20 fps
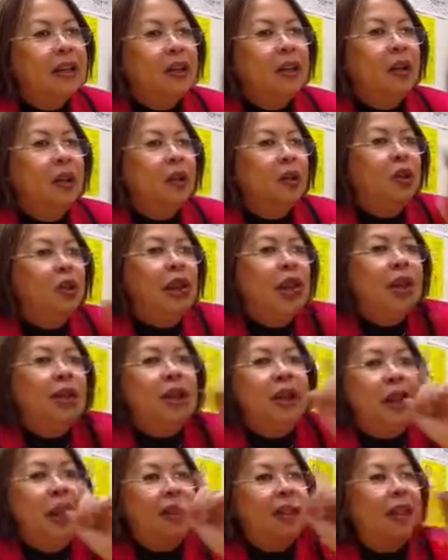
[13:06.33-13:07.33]
So she has
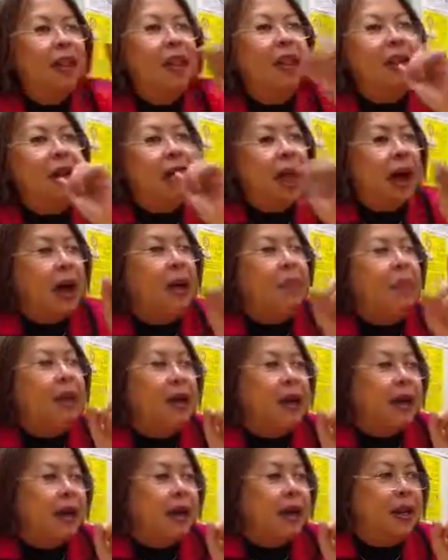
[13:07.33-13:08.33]
nothing in
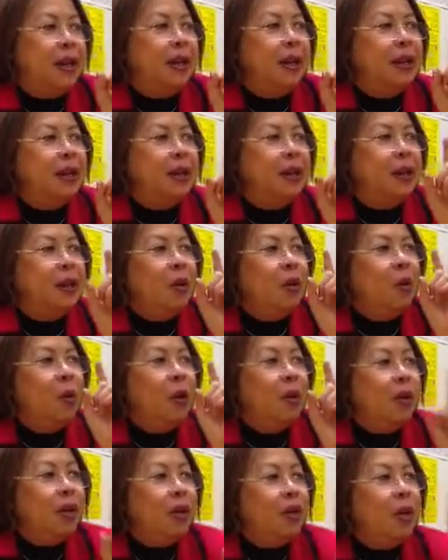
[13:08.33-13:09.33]
common
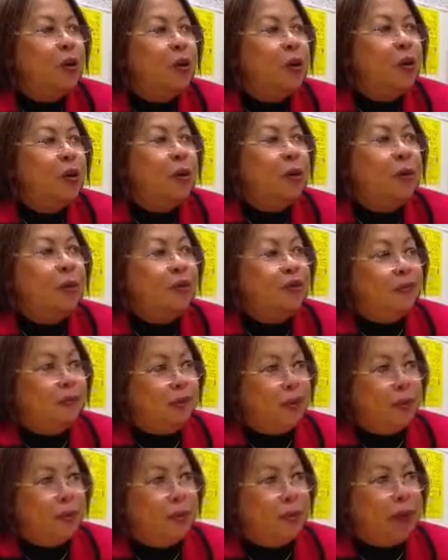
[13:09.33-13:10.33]
with the group of
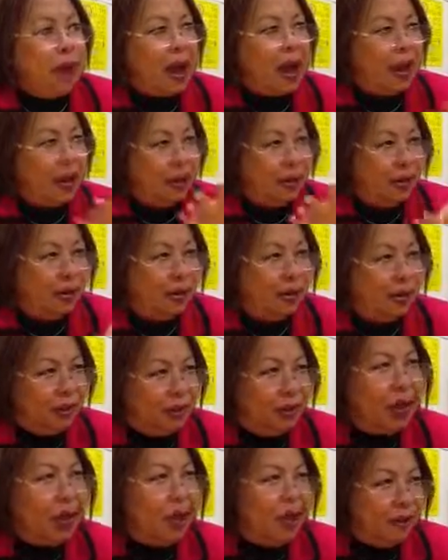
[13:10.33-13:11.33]
the black
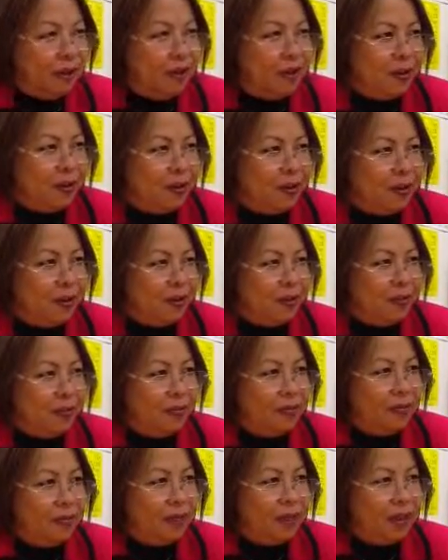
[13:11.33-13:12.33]
singers
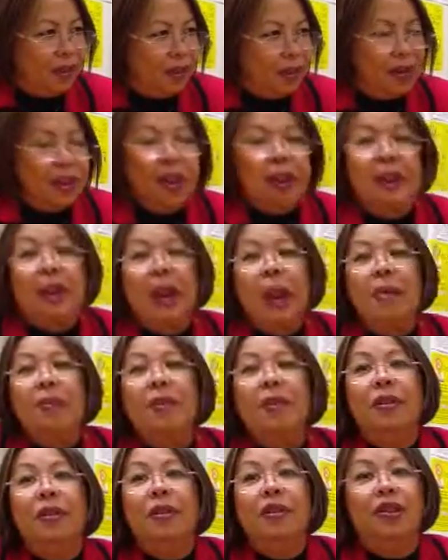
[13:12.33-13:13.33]
that came
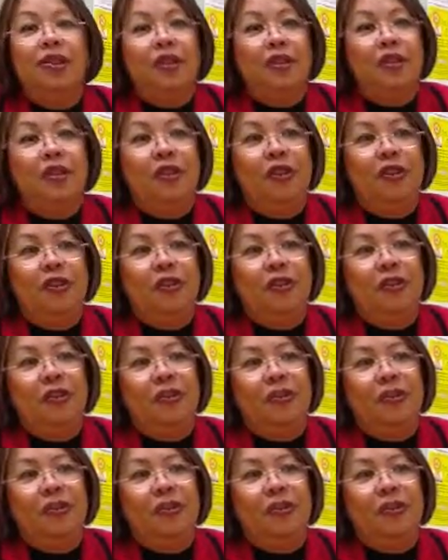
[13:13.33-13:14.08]
to the church.